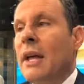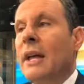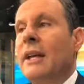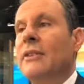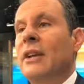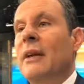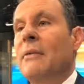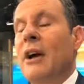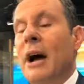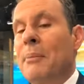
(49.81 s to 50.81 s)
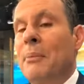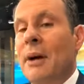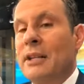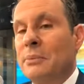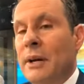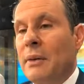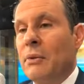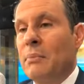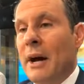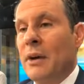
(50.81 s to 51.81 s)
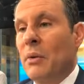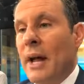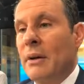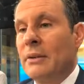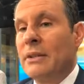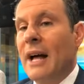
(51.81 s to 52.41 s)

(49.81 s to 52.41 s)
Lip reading: is a compromise plan with Mike Rounds.